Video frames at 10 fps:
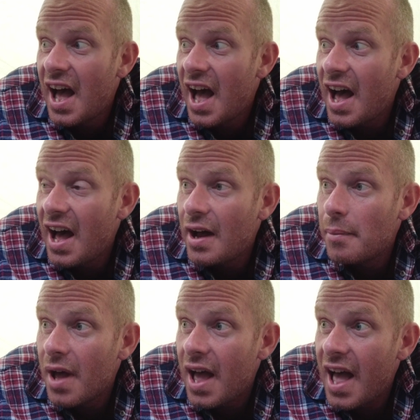
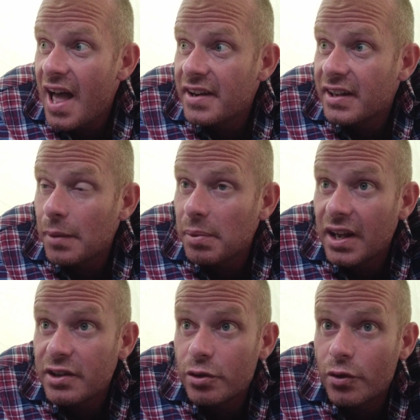And a couple of
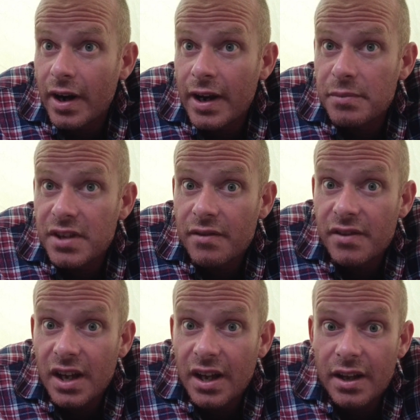100 grams
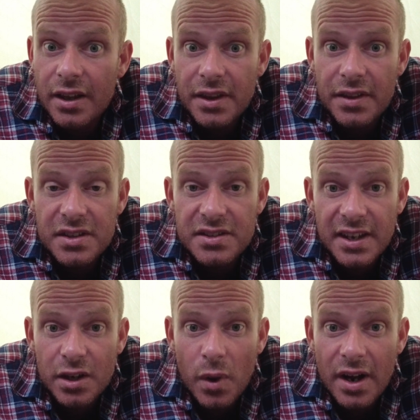heavier than the
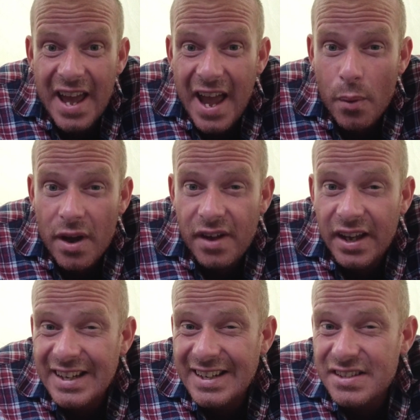second one. However,
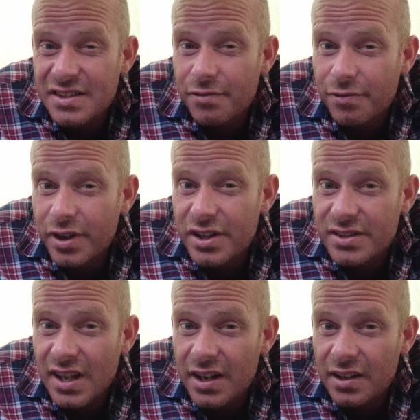it is
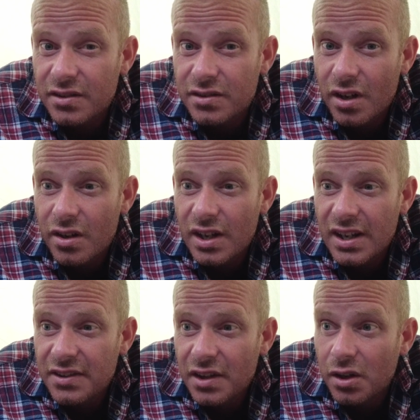freestanding. So
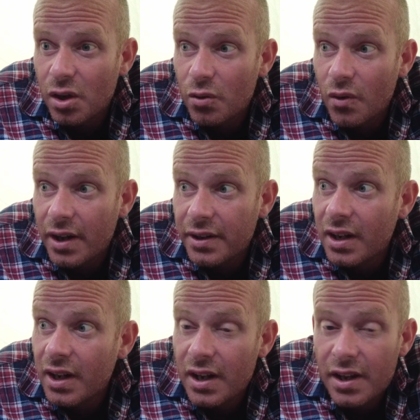in the long run,
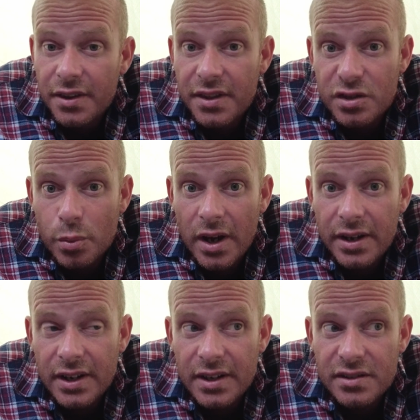this
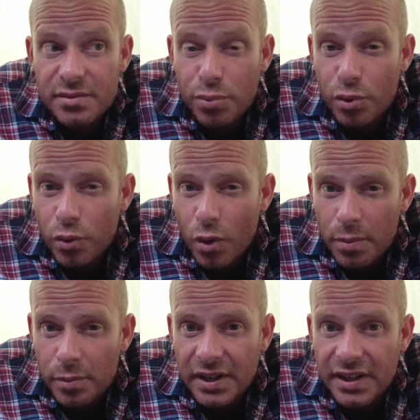one is
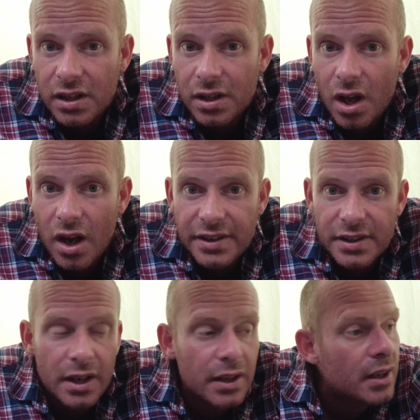probably
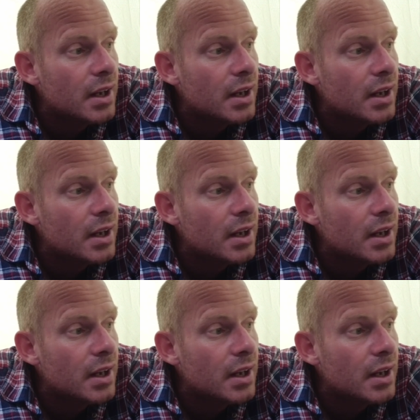lighter.